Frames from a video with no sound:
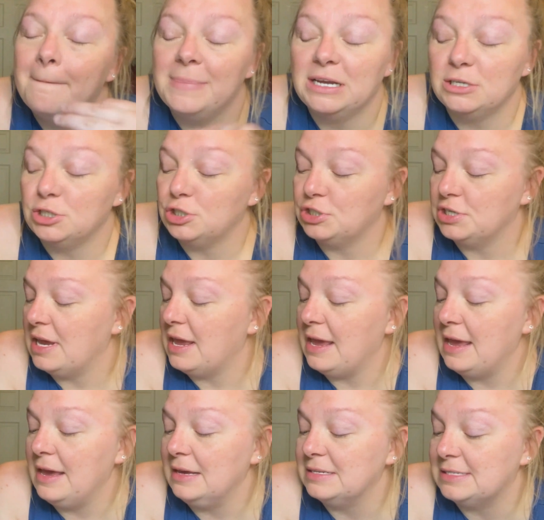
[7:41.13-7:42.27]
but
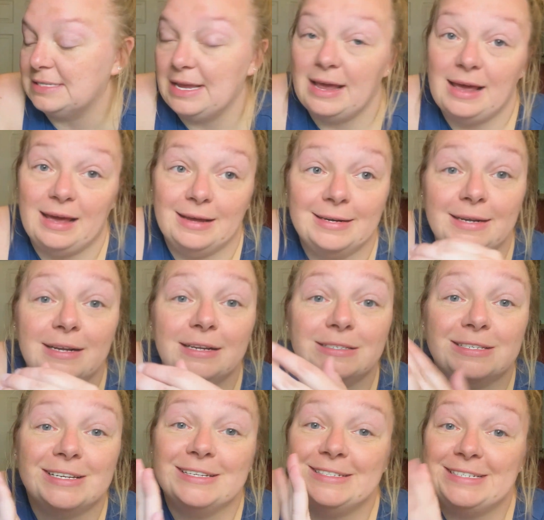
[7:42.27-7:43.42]
she said
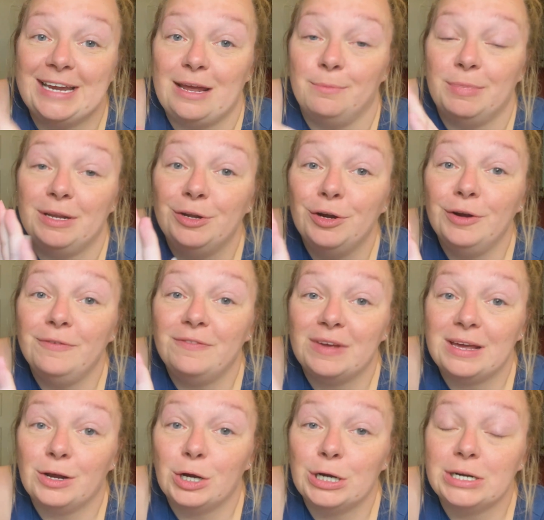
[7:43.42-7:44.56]
to dampen your
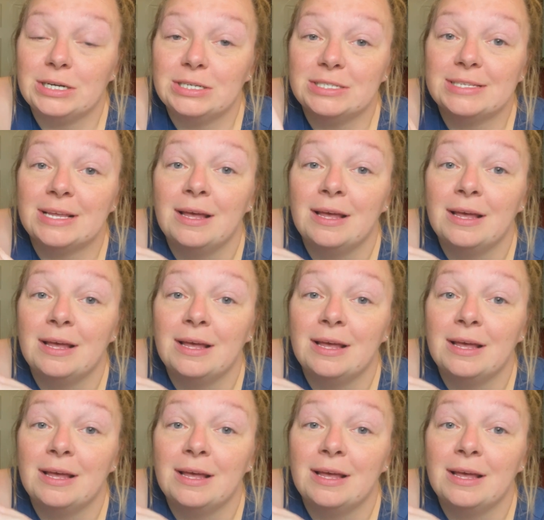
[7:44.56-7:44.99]
fingers